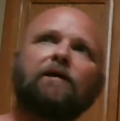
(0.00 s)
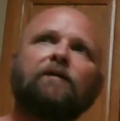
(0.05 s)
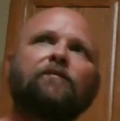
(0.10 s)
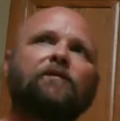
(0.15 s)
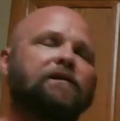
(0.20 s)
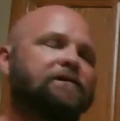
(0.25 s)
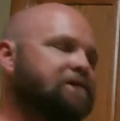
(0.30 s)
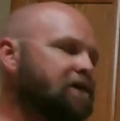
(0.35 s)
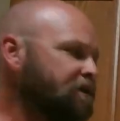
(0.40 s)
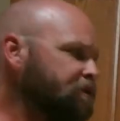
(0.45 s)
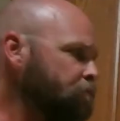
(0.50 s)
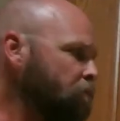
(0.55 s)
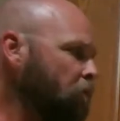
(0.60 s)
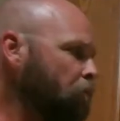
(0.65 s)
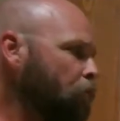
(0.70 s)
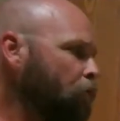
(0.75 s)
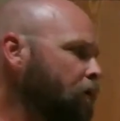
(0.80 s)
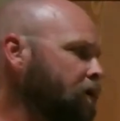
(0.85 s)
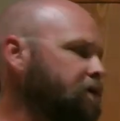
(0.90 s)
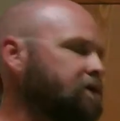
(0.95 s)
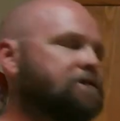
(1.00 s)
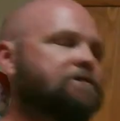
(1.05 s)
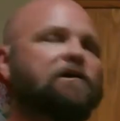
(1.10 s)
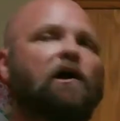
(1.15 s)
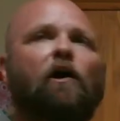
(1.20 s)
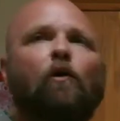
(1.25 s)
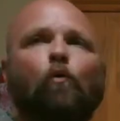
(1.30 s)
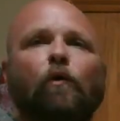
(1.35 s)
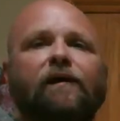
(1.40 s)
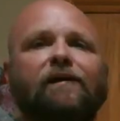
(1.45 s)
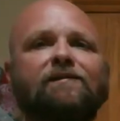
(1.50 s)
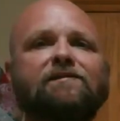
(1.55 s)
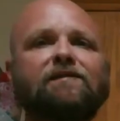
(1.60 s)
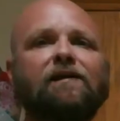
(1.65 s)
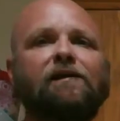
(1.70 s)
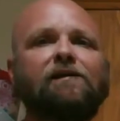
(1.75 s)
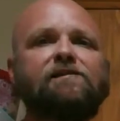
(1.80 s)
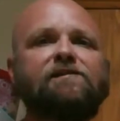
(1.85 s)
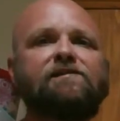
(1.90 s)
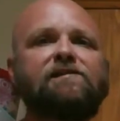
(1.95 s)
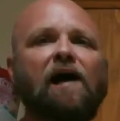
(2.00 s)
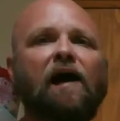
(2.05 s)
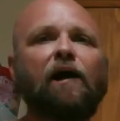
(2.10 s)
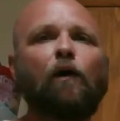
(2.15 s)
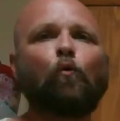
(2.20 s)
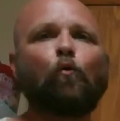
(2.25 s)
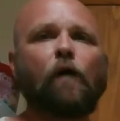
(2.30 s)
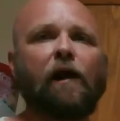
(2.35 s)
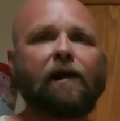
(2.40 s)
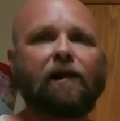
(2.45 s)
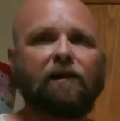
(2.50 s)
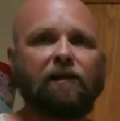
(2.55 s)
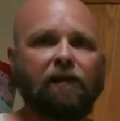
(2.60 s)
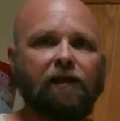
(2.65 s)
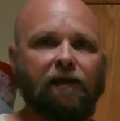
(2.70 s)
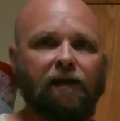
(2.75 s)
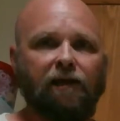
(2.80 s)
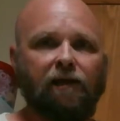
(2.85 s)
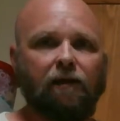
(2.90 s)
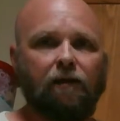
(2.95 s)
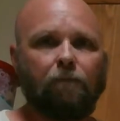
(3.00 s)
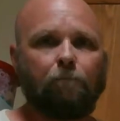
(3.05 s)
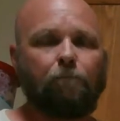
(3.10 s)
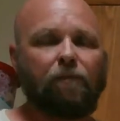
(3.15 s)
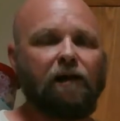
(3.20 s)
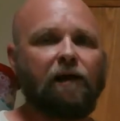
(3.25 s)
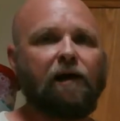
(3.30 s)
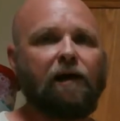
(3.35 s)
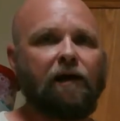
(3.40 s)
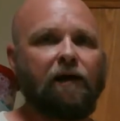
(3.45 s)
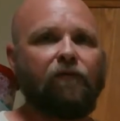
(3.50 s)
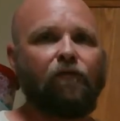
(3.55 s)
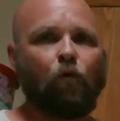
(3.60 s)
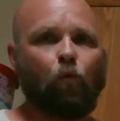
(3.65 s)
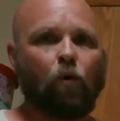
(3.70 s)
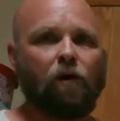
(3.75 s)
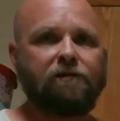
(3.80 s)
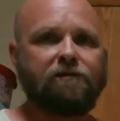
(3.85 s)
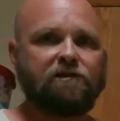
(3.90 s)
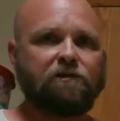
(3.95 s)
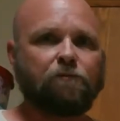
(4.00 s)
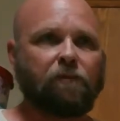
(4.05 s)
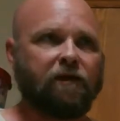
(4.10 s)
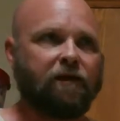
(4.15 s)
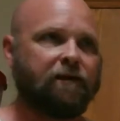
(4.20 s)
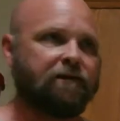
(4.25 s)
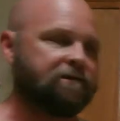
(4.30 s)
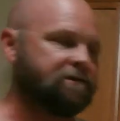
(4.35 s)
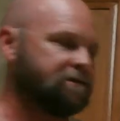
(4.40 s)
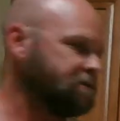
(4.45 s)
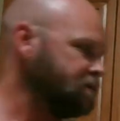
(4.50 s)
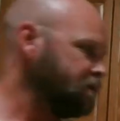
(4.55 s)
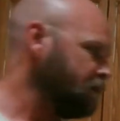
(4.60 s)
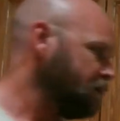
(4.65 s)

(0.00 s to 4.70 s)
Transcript: The decimal point is always directly behind the ones place.